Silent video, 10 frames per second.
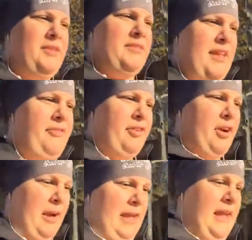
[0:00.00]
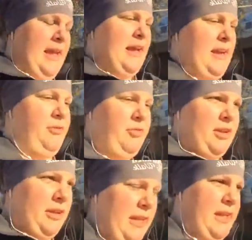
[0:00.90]
this effort. And I
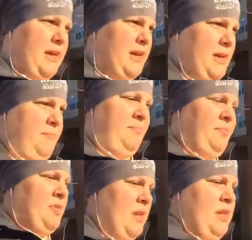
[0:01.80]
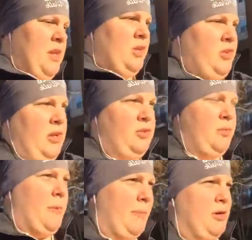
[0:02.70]
feel like, do you guys
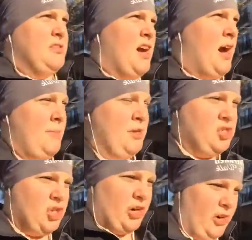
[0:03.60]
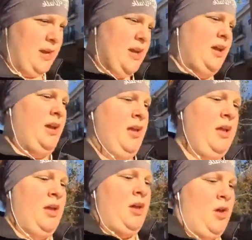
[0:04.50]
remember in Tom and Jerry,
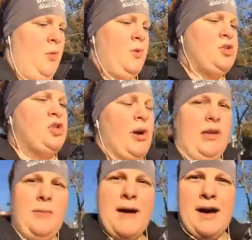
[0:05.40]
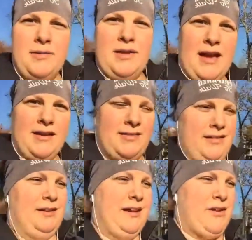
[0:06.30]
when Jerry the mouse had his
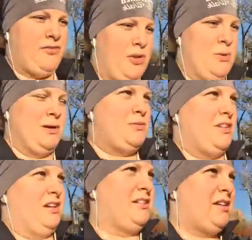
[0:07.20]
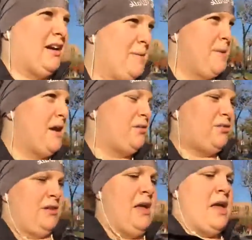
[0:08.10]
little nephew and it was a little tiny
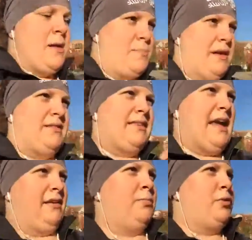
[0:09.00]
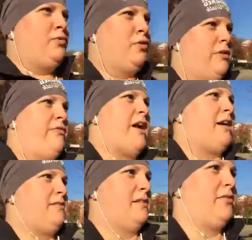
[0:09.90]
mouse, but his legs moved really
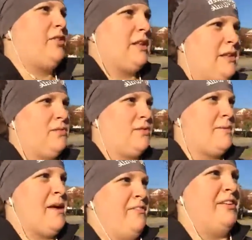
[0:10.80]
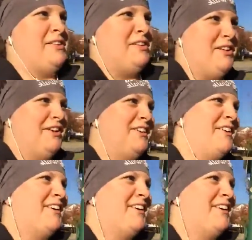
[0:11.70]
fast? I feel like that's what I'm having to do.